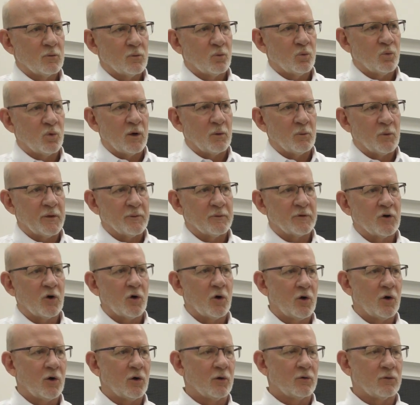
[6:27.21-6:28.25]
what we
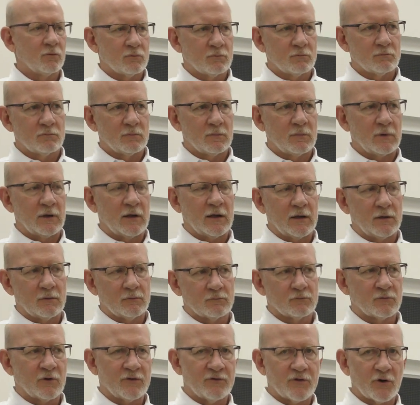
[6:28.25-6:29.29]
call
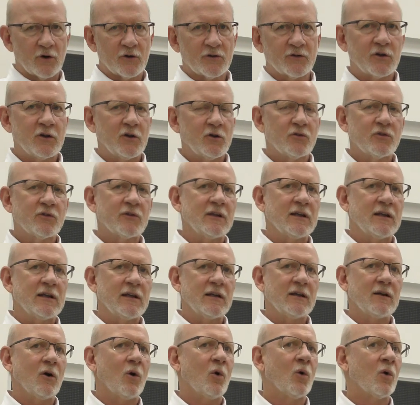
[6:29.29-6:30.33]
reverse
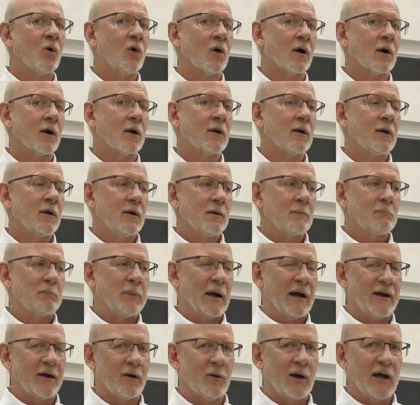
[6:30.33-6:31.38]
QC or
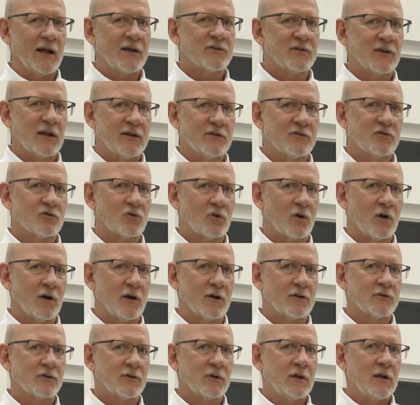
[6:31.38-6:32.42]
bioassay
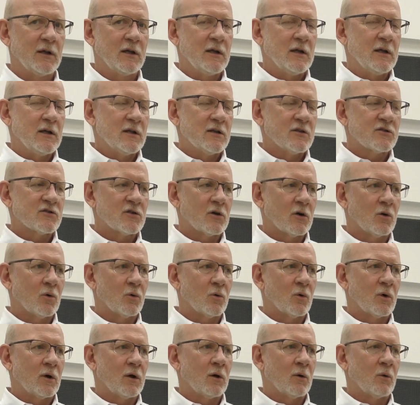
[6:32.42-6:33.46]
straws. So
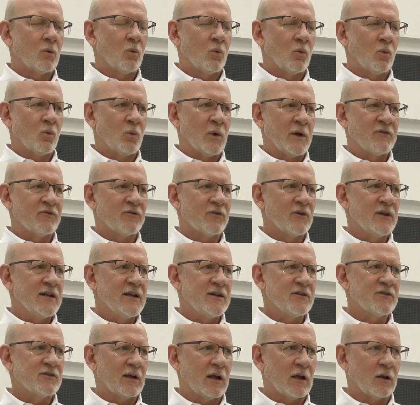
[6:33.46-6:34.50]
we
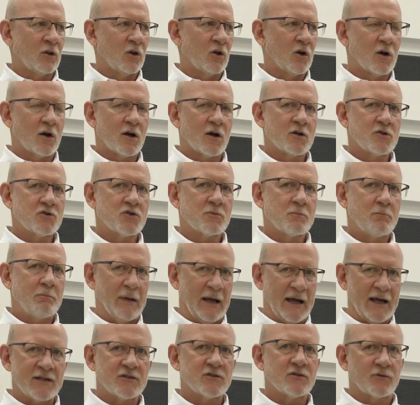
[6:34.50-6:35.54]
freeze a large
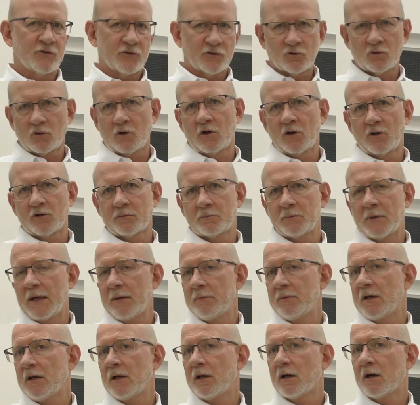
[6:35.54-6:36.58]
batch of straws,
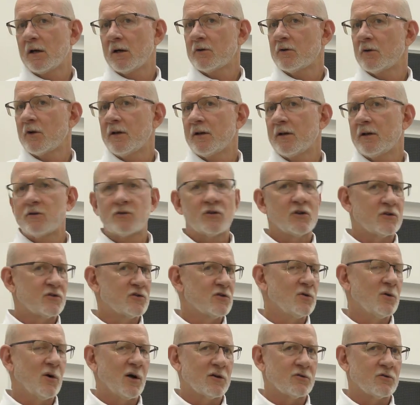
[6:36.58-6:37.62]
maybe 100 to
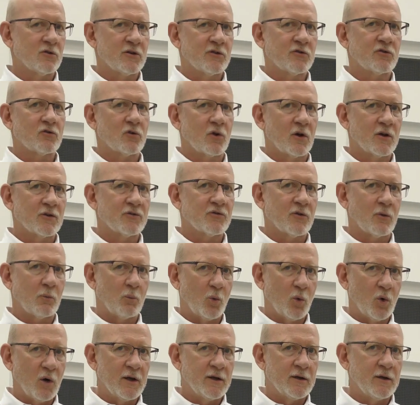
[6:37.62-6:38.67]
200 straws from
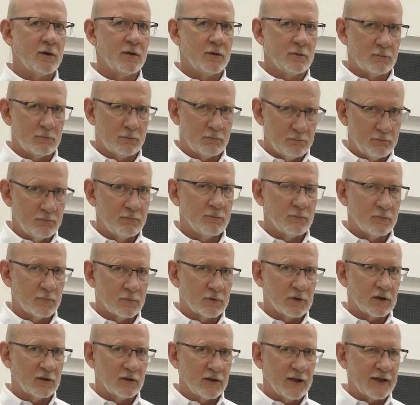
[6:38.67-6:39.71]
one
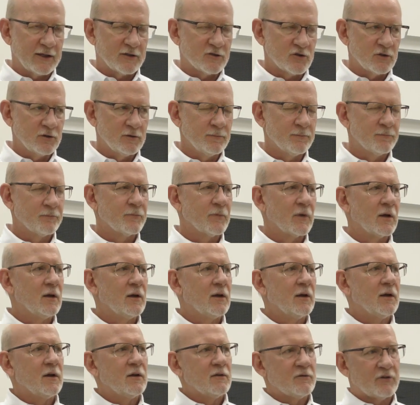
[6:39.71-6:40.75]
collection,
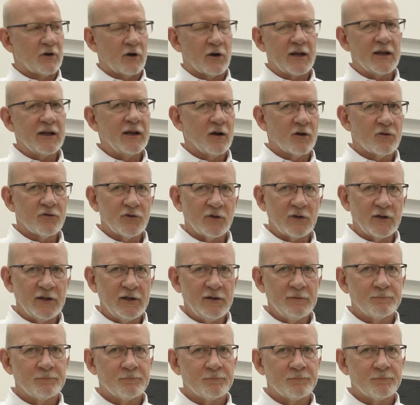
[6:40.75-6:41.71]
very carefully.